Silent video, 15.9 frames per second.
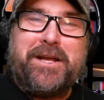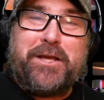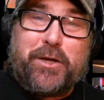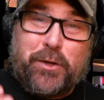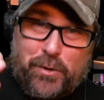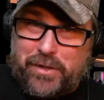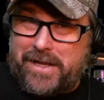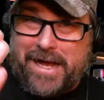
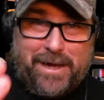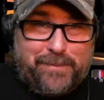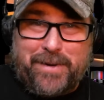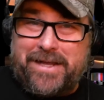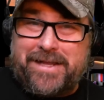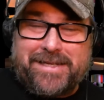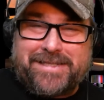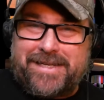You're allowed
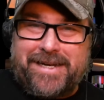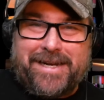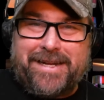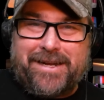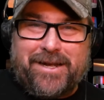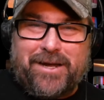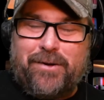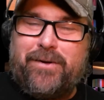by the city
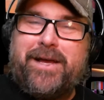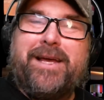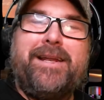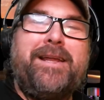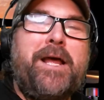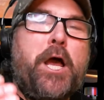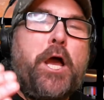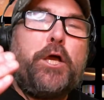to go
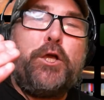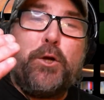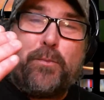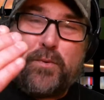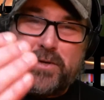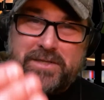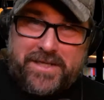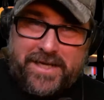in, you're
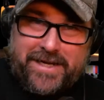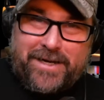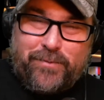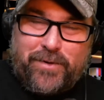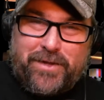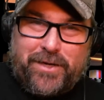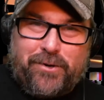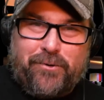presented
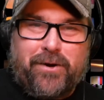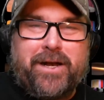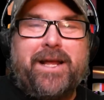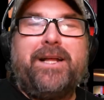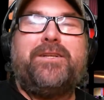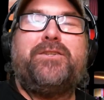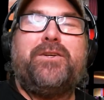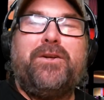with a
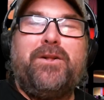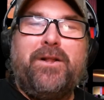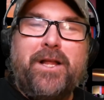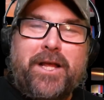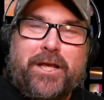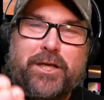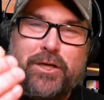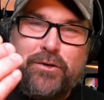credential,
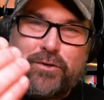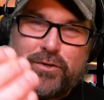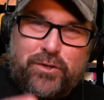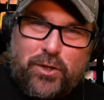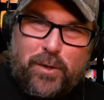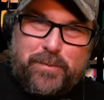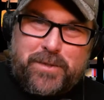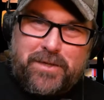you
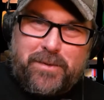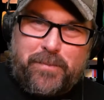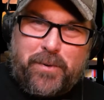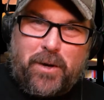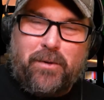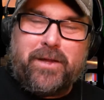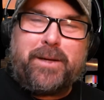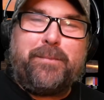show up to the
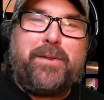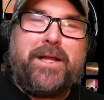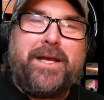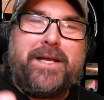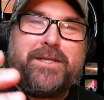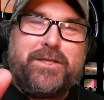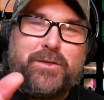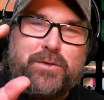polling
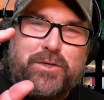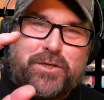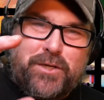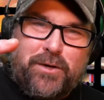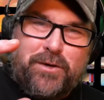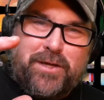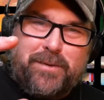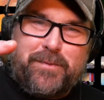place, you
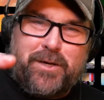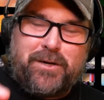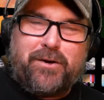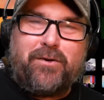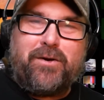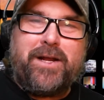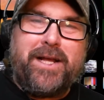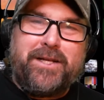show them your
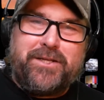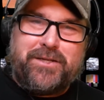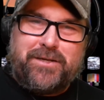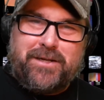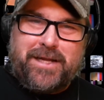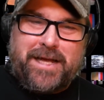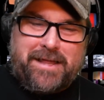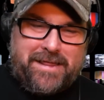
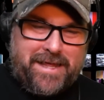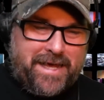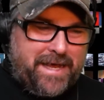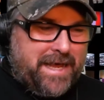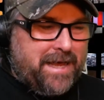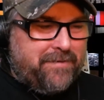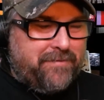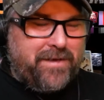credential, and
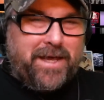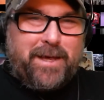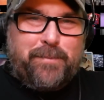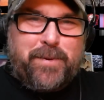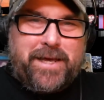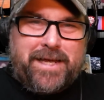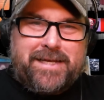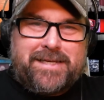they have a
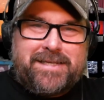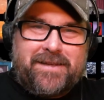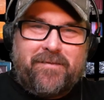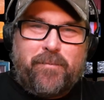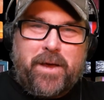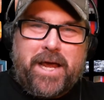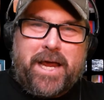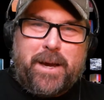piece
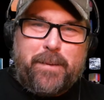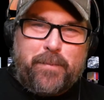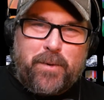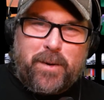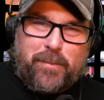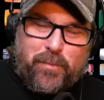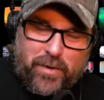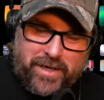of
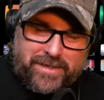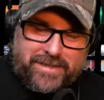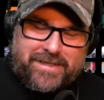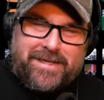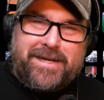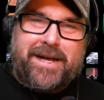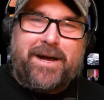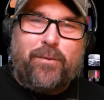paper
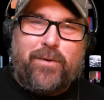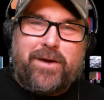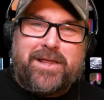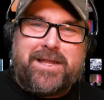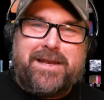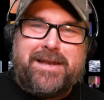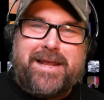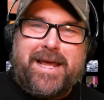printed out
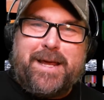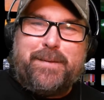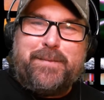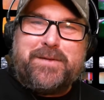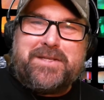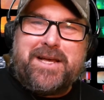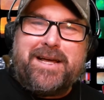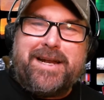with
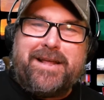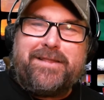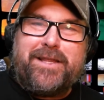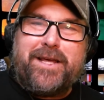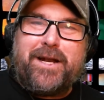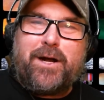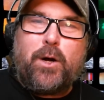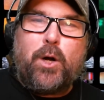names on it
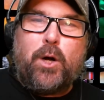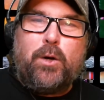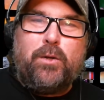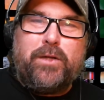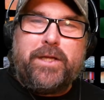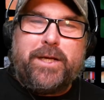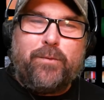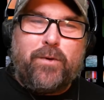that are
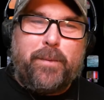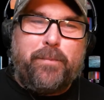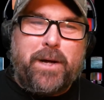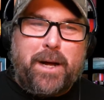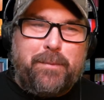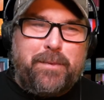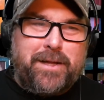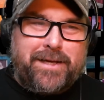only
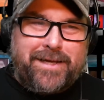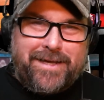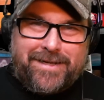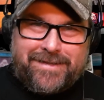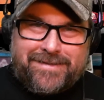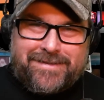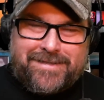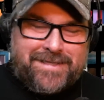
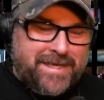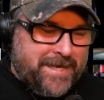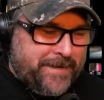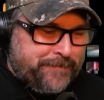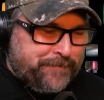Republicans.